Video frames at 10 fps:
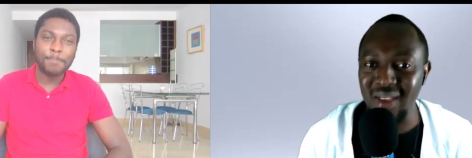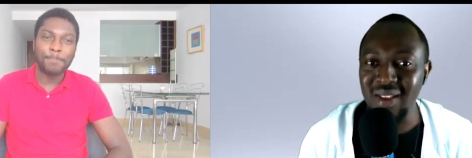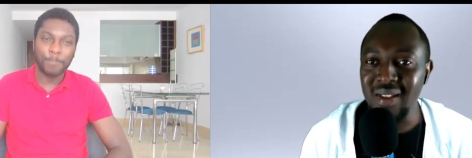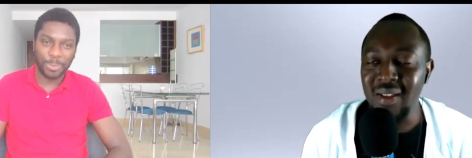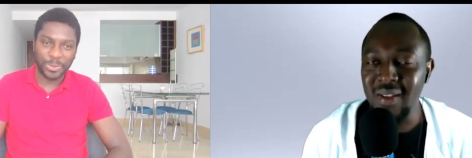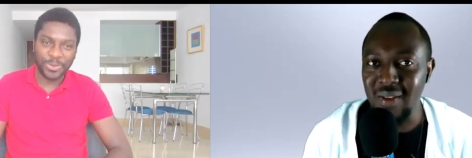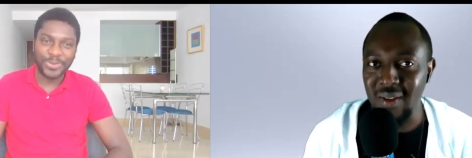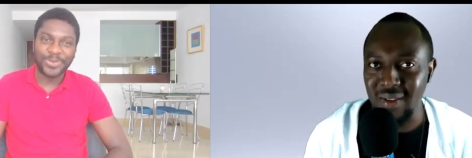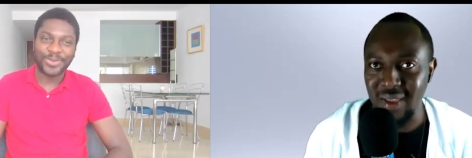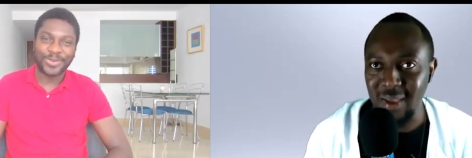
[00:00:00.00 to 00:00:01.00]
Speaker 1: yeah,
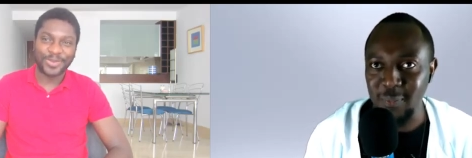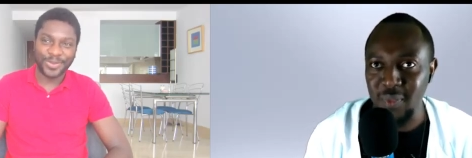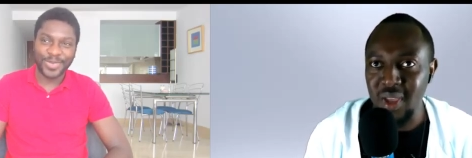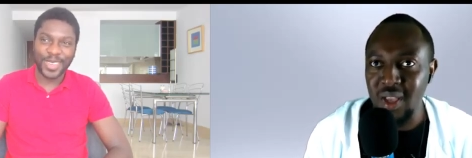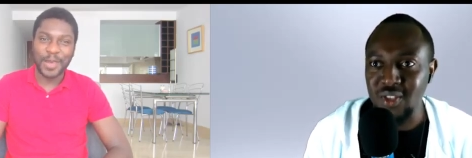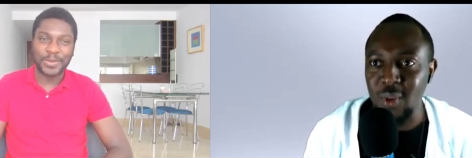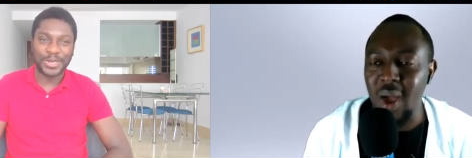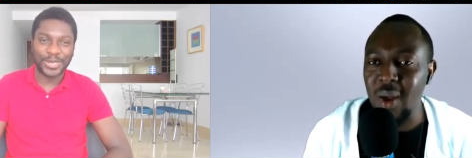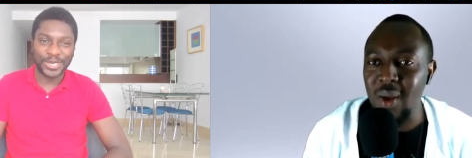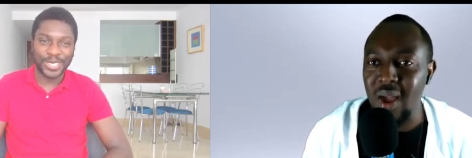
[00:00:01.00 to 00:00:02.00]
mm-hmm. okay. Absolutely. So
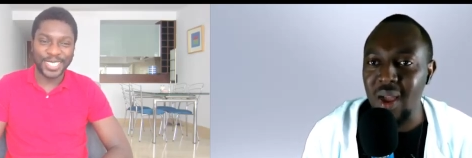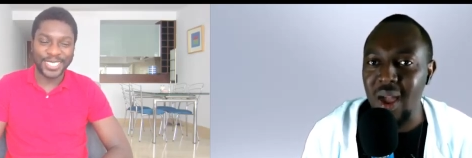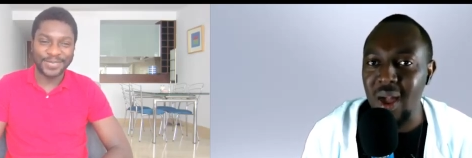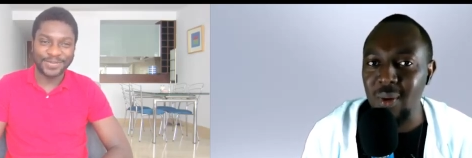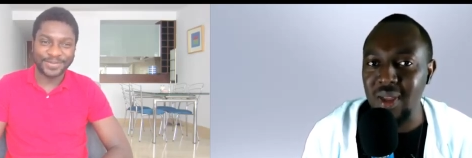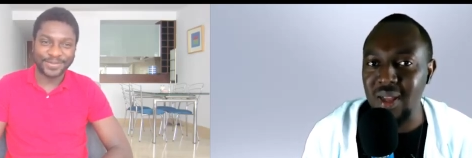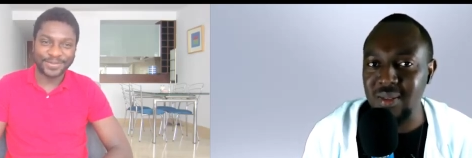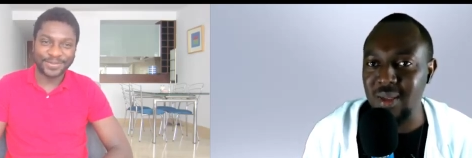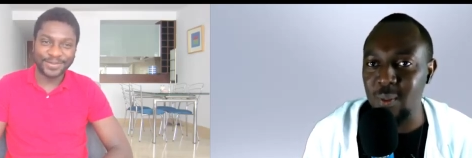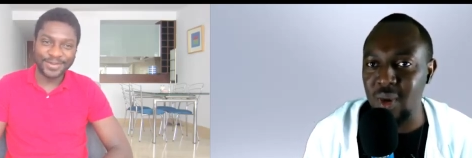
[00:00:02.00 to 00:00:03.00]
how how can
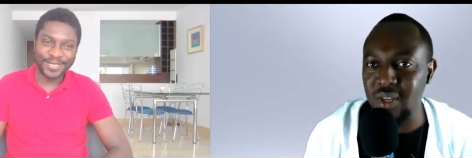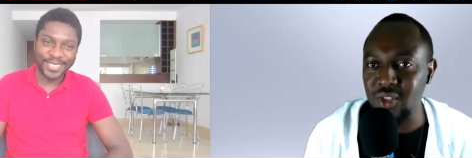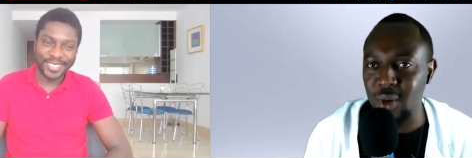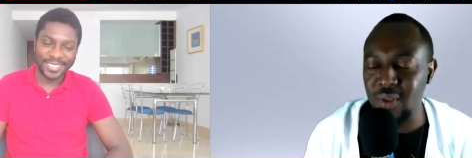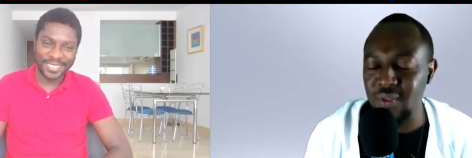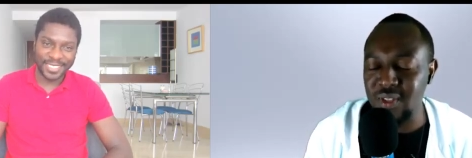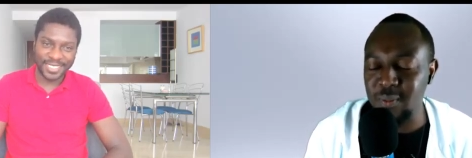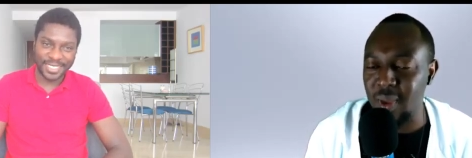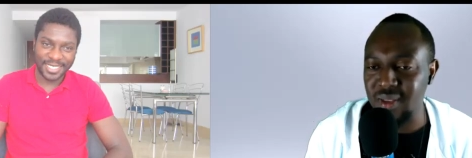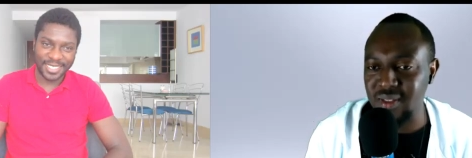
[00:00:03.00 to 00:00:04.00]
someone join
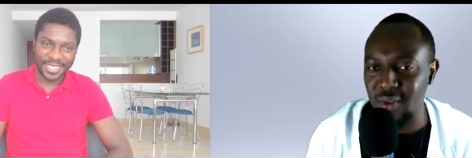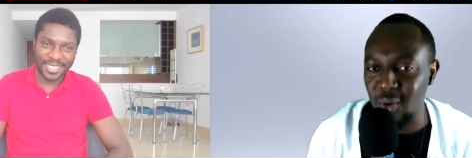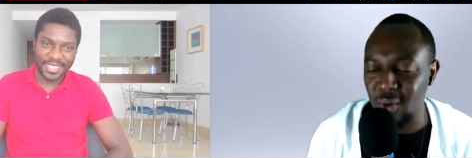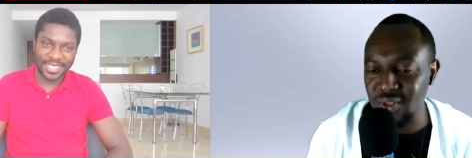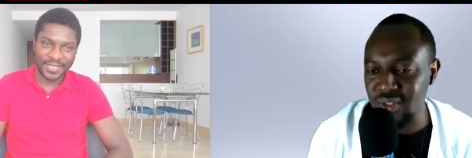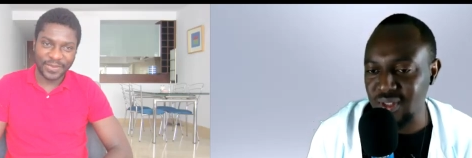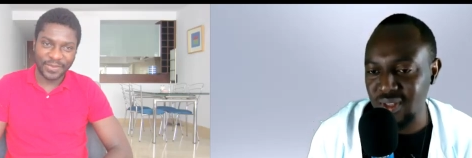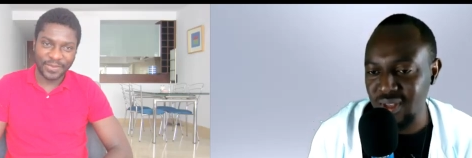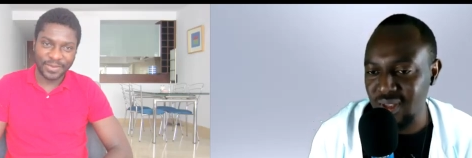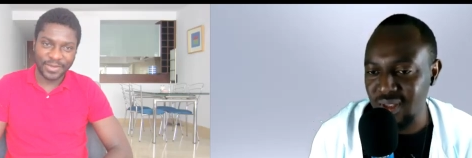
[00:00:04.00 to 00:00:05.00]
this master course?
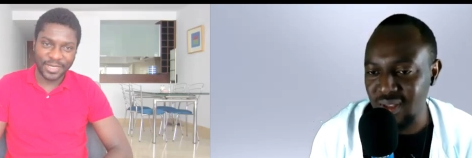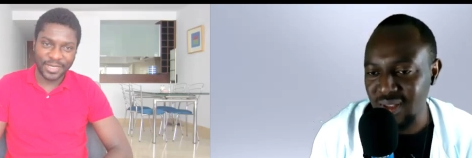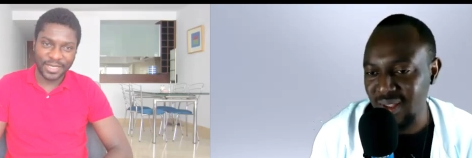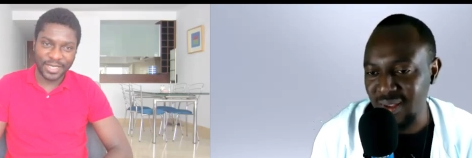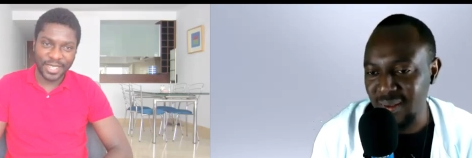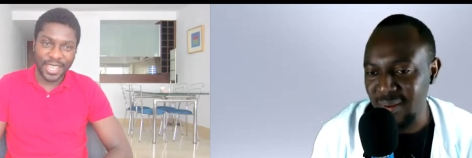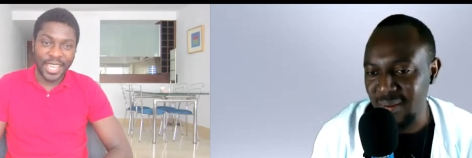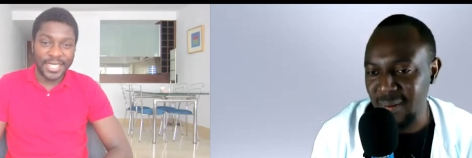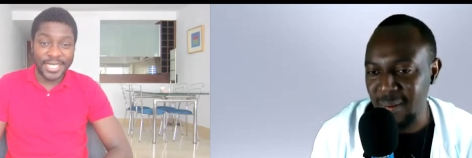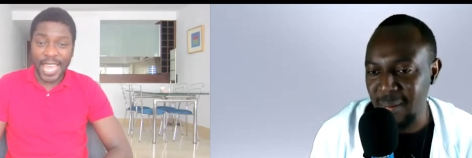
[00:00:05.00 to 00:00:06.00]

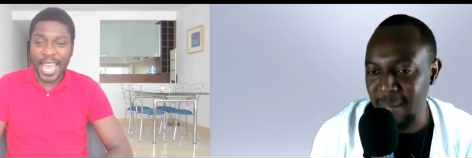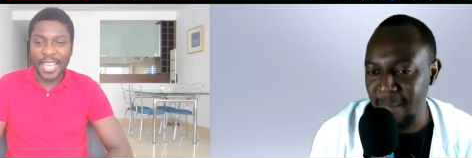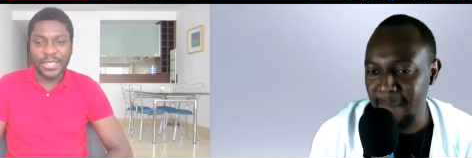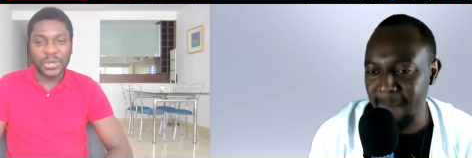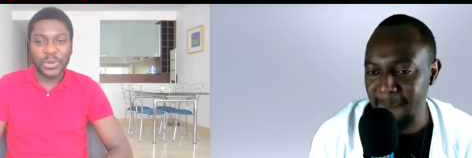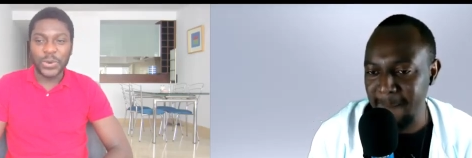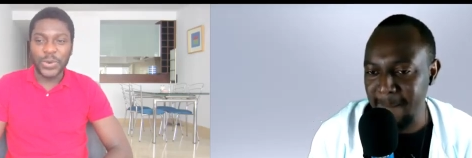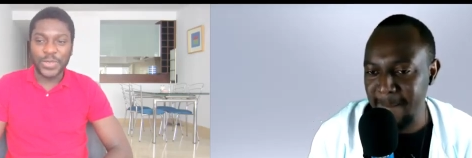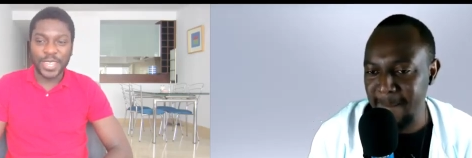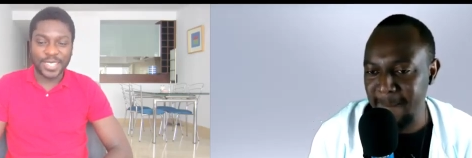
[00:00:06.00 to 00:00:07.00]
Speaker 2: Yeah, so
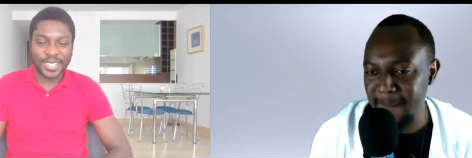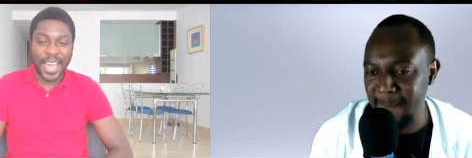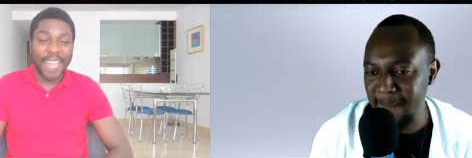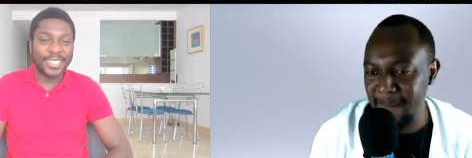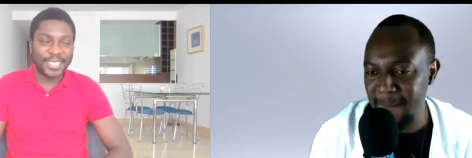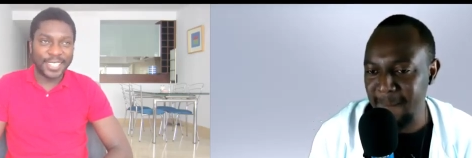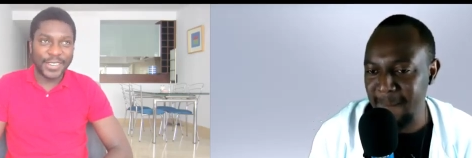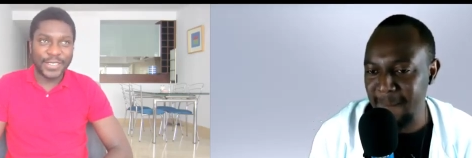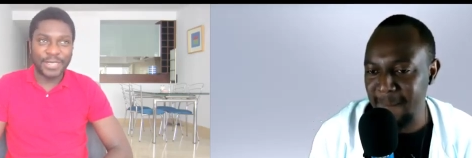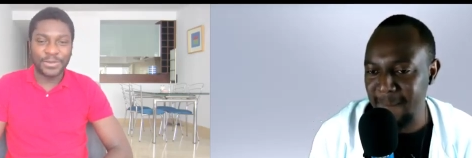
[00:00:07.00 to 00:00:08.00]
this, the idea
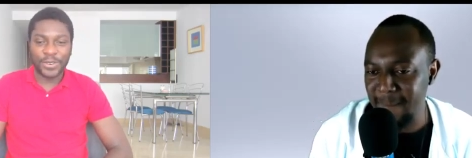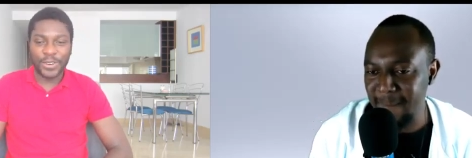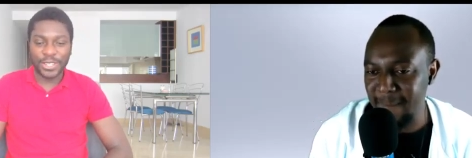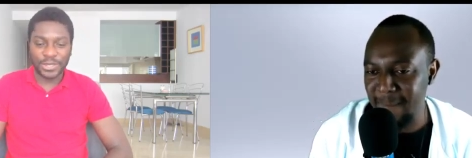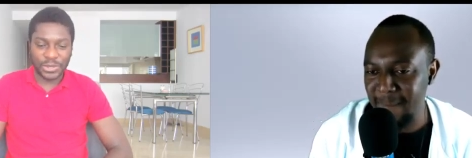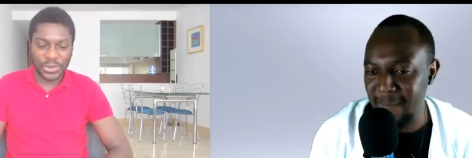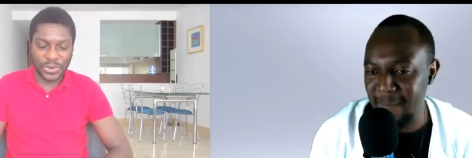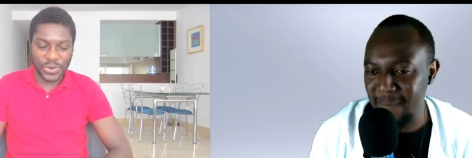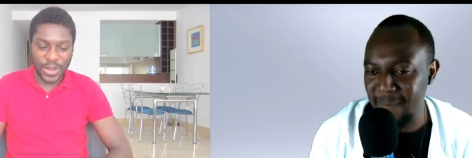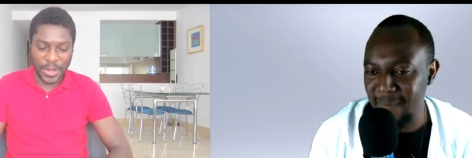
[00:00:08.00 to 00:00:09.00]
is for us
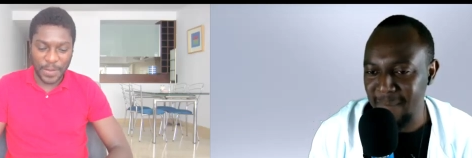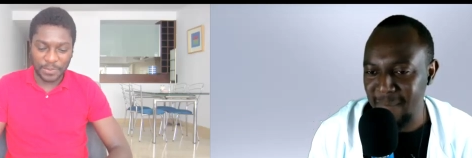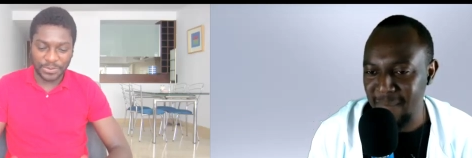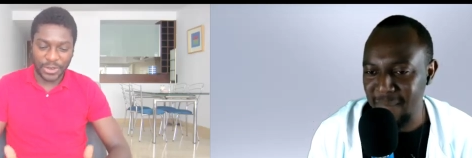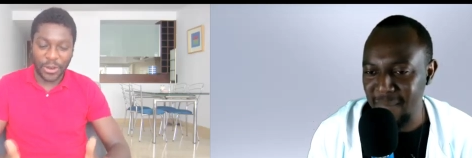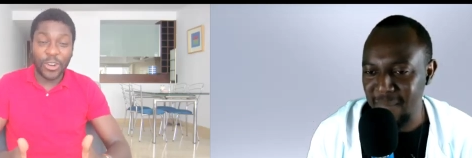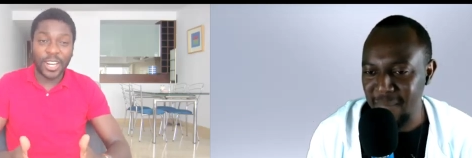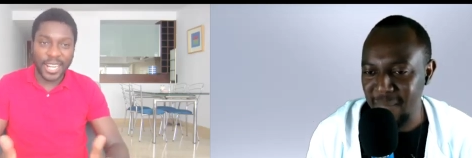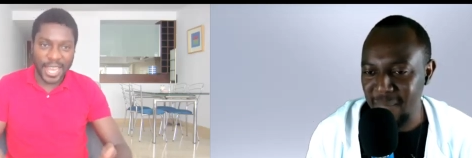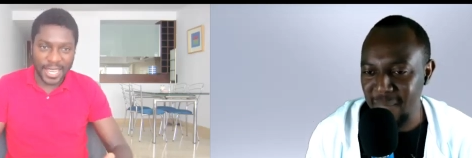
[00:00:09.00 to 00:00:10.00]
to um,
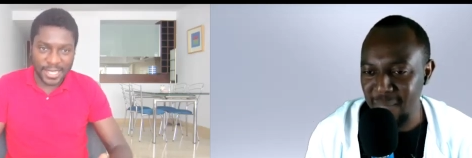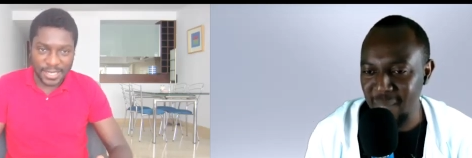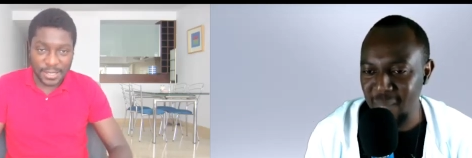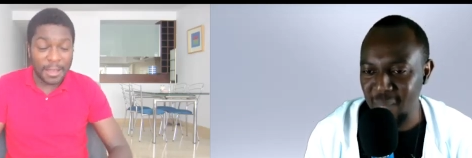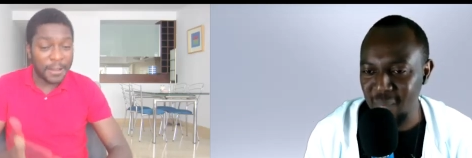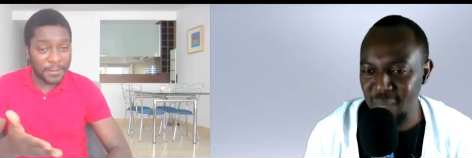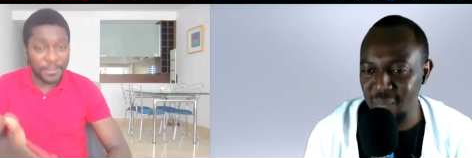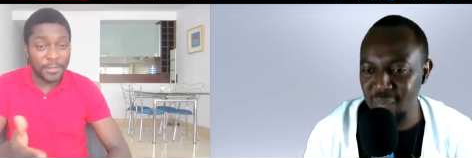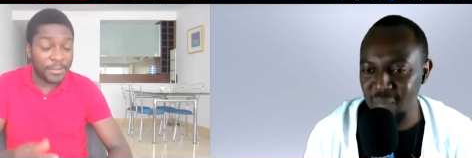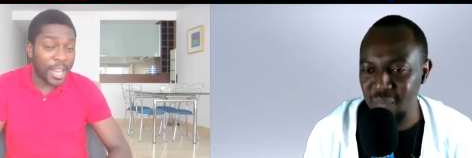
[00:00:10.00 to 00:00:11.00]
organize uh,
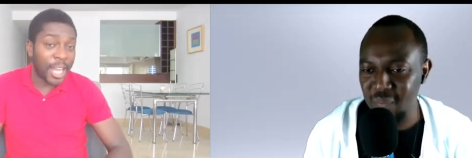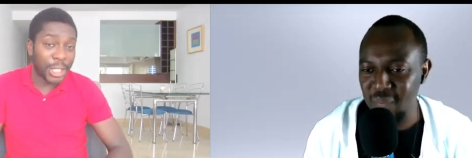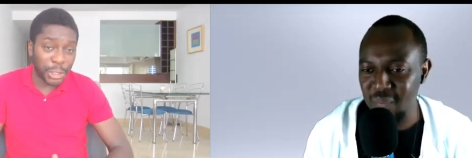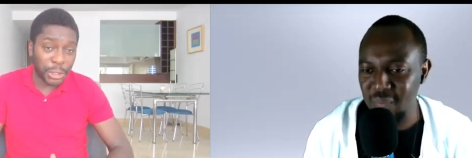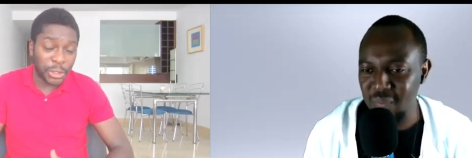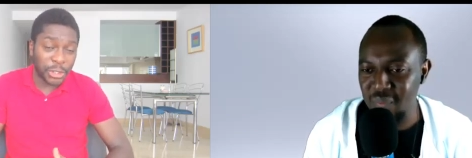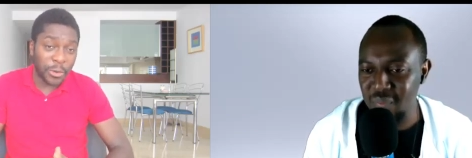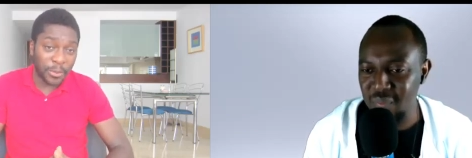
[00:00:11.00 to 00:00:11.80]
via you, your